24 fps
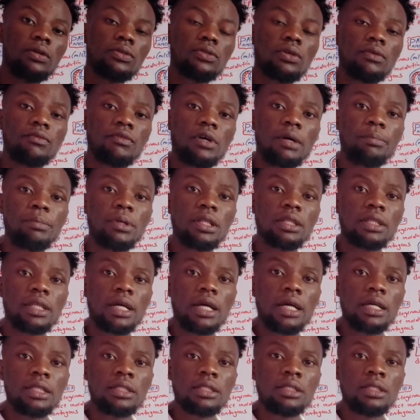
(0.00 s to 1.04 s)
loss of
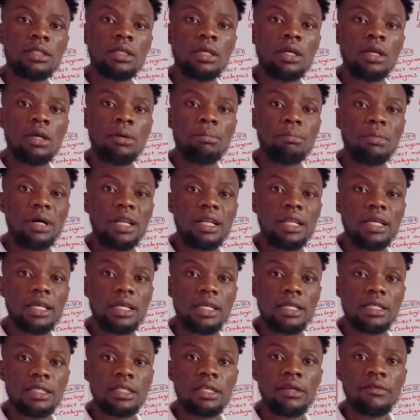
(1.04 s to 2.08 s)
appetite,
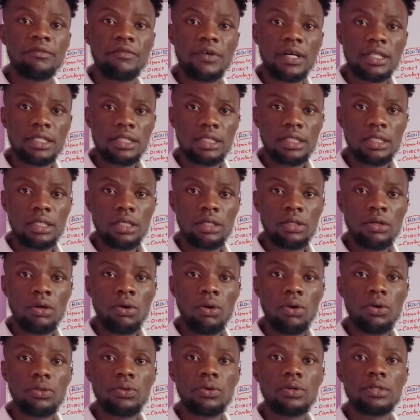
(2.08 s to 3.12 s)
malaise, fatigue,
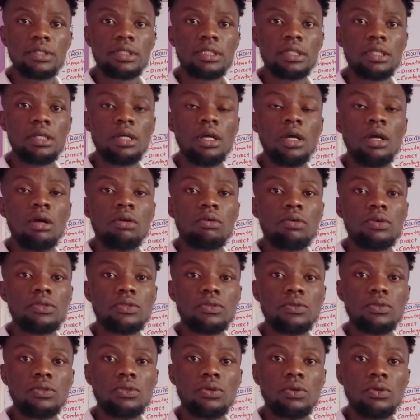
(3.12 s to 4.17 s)
all those
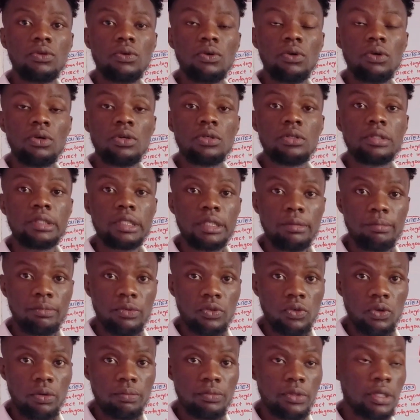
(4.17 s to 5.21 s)
constitutional
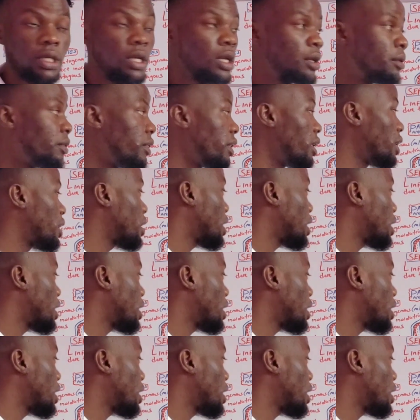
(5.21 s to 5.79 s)
symptoms. They